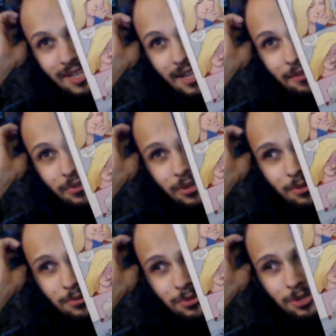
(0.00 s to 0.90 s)
down
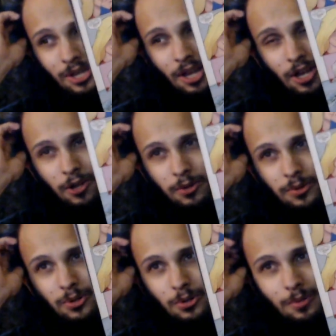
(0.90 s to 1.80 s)
those who
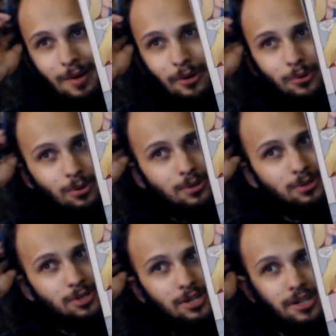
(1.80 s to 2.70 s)
knew about
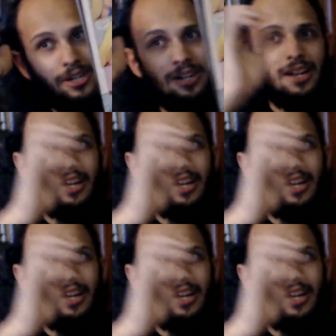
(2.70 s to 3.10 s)
Rogolzar.